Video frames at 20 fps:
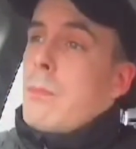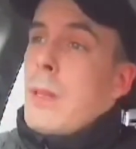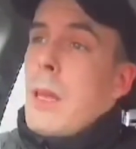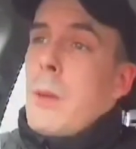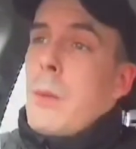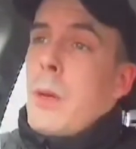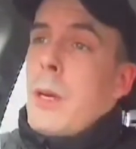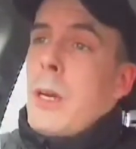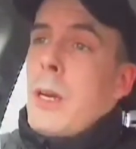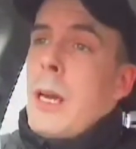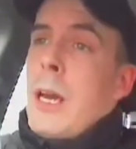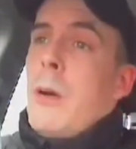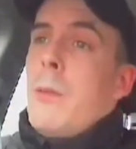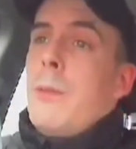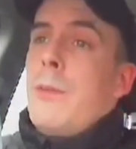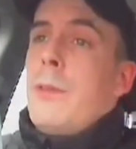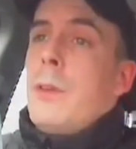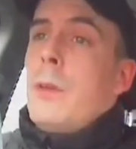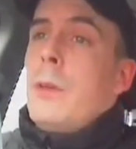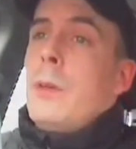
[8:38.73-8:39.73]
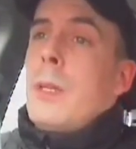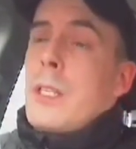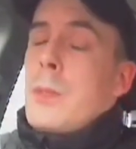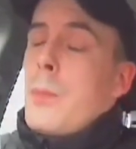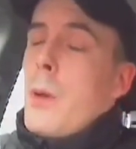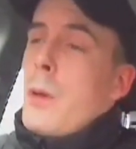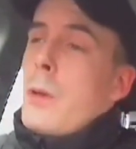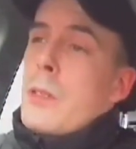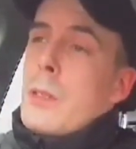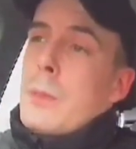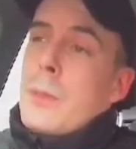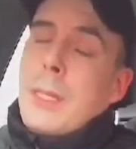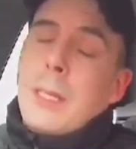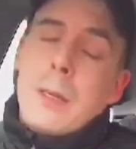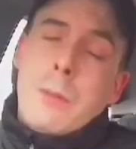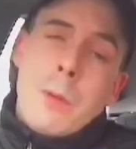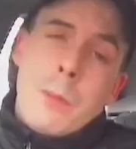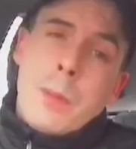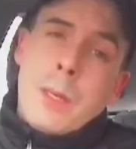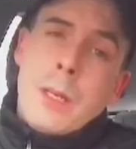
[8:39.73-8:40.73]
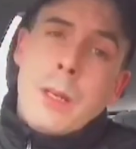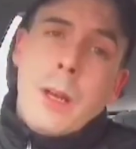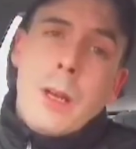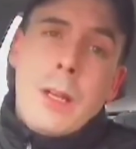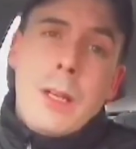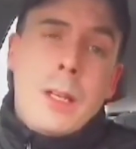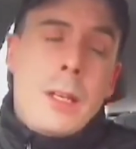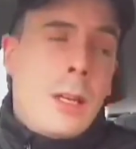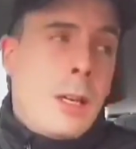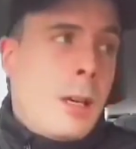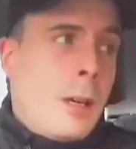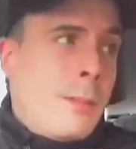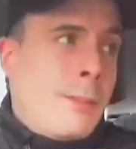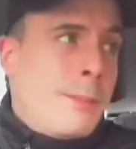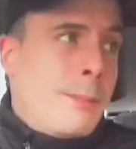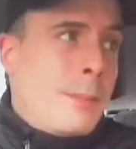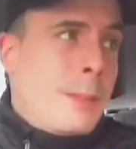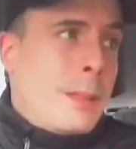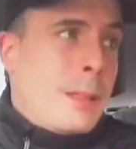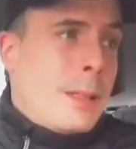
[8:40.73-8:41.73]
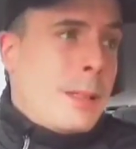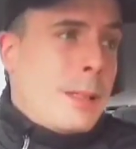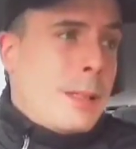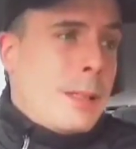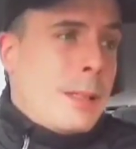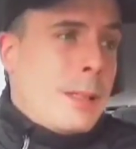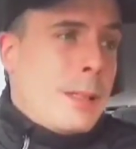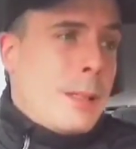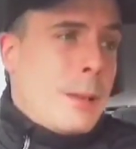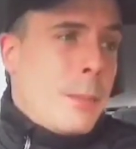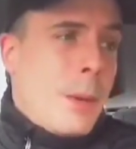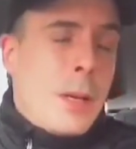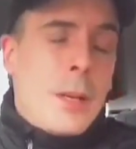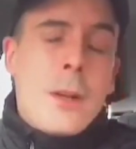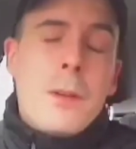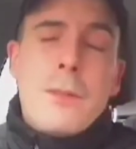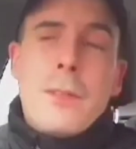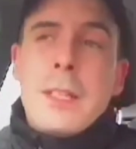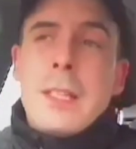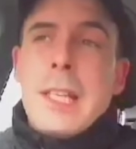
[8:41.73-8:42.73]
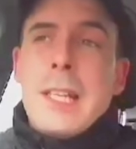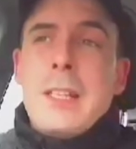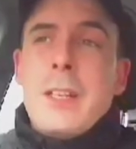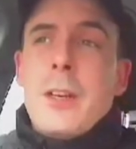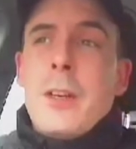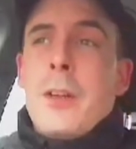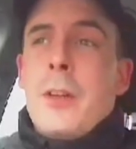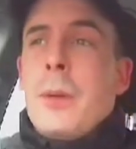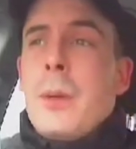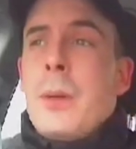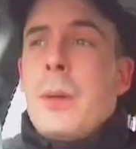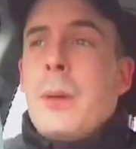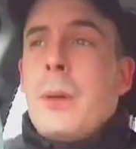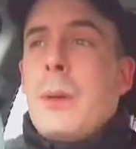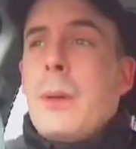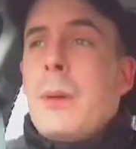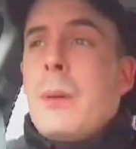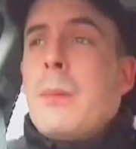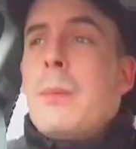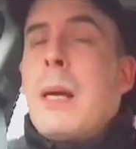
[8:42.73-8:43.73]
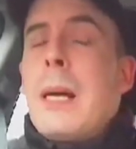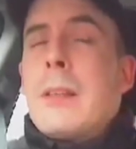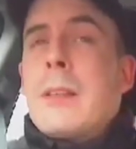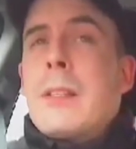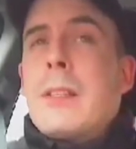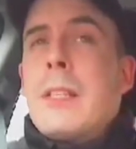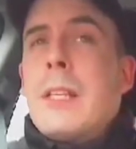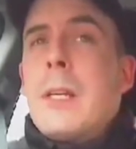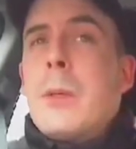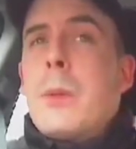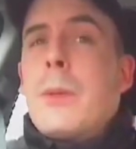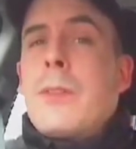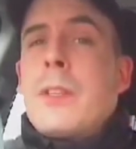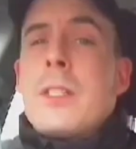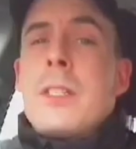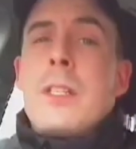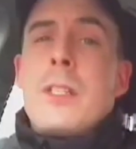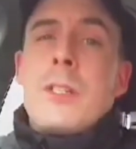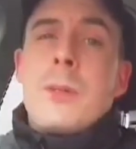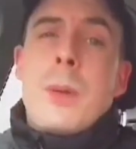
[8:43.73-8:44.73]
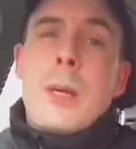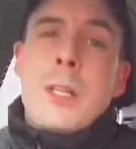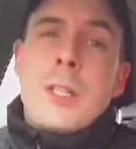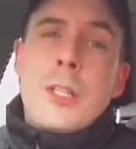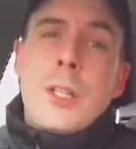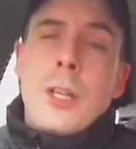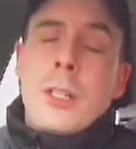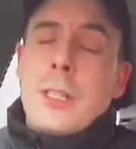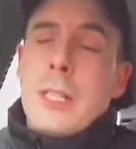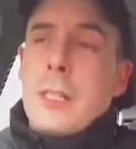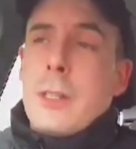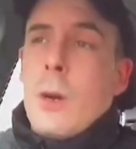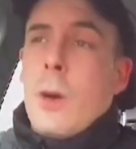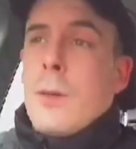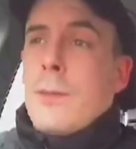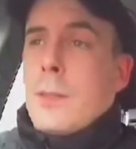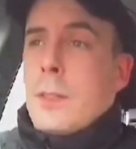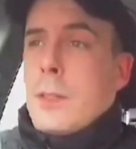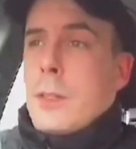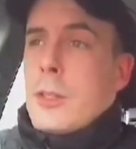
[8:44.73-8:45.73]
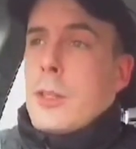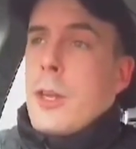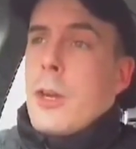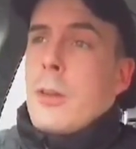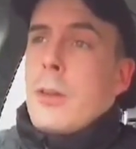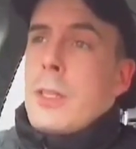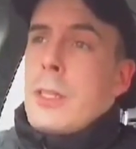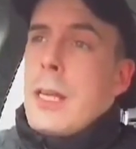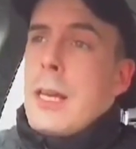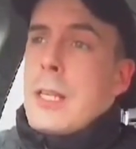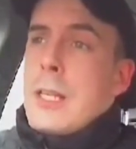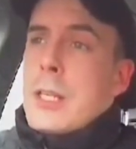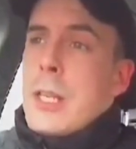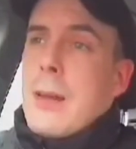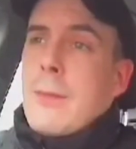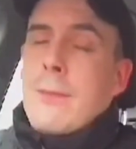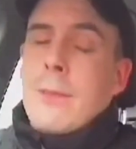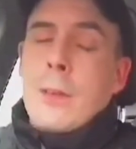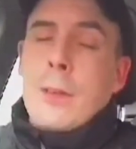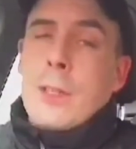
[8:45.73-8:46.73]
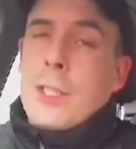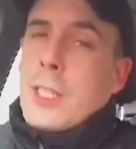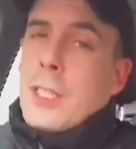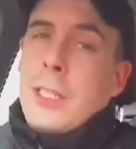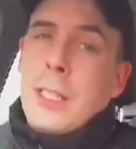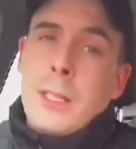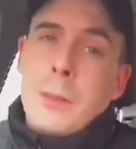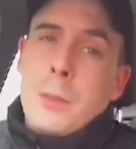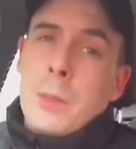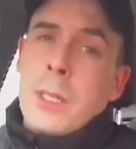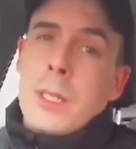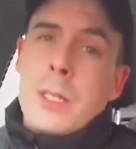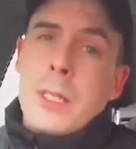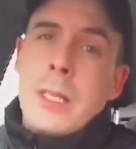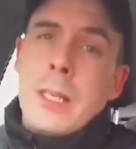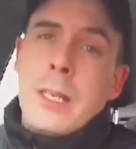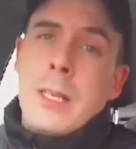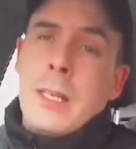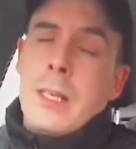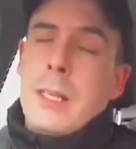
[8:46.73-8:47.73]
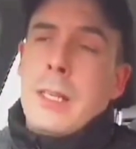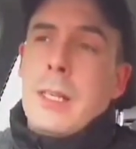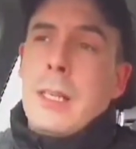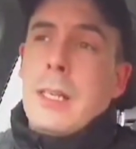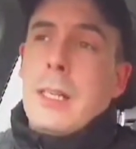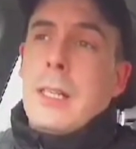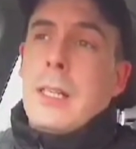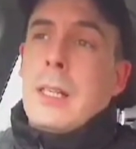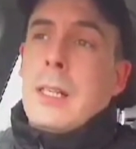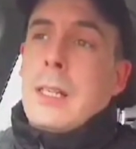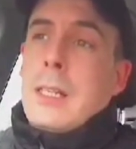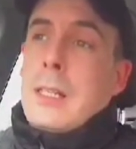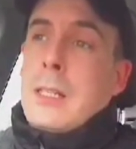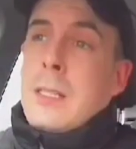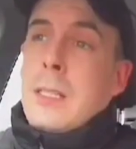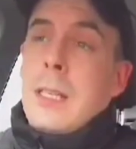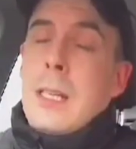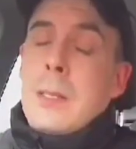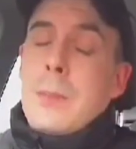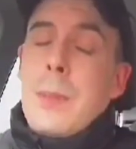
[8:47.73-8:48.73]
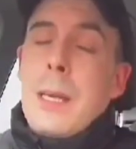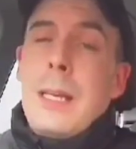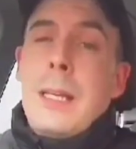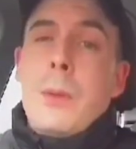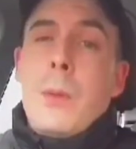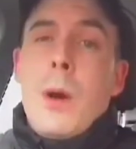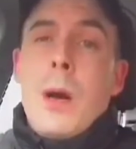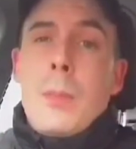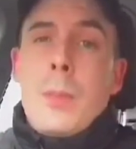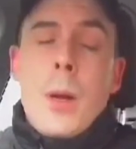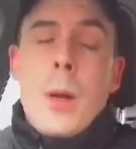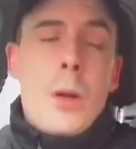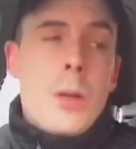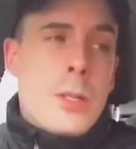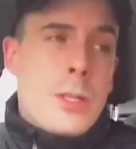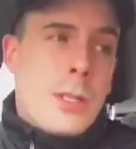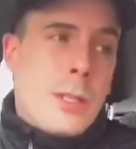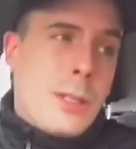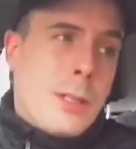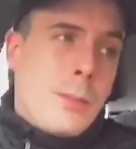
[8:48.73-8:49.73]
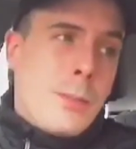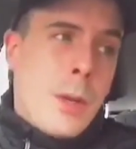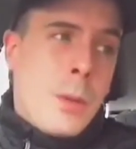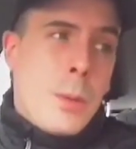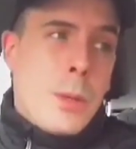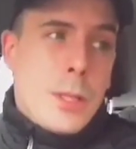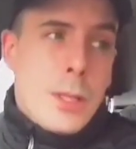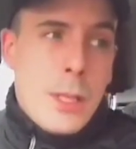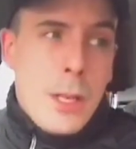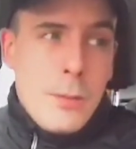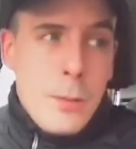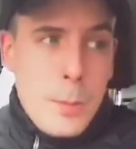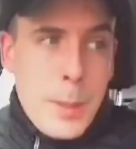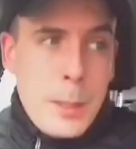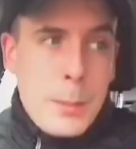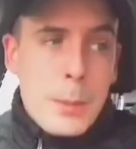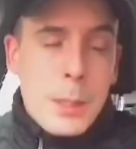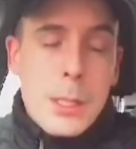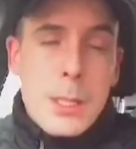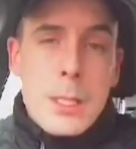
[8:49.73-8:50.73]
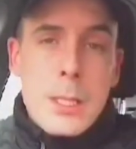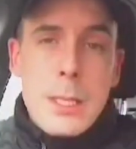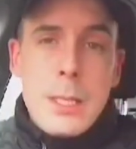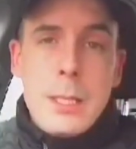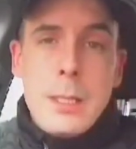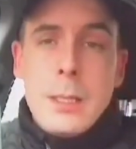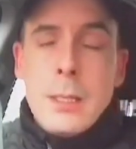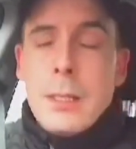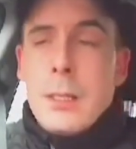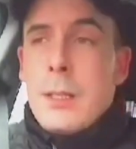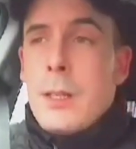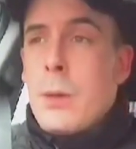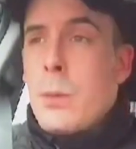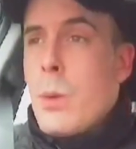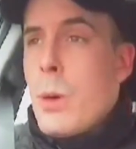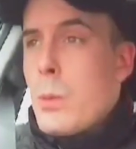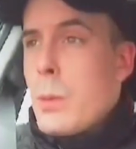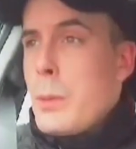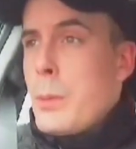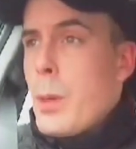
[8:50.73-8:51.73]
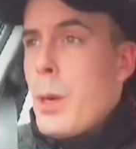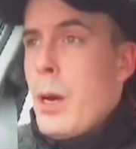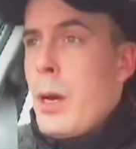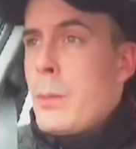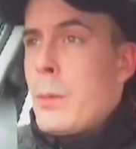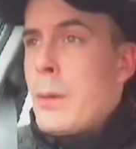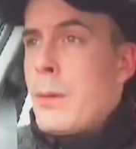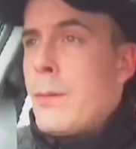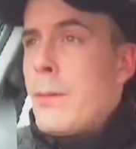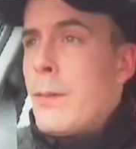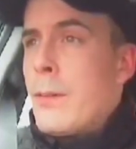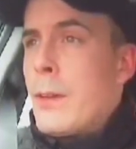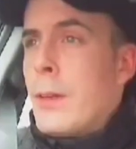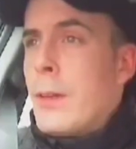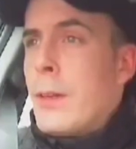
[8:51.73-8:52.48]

They were helpful, they spoke to me, they were polite, but I don't think they knew how to deal with the situation. I did offer to show the dash cam footage. They didn't want to see it, so that's mainly why I posted it. I wanted other people to see, you know, what we put up with.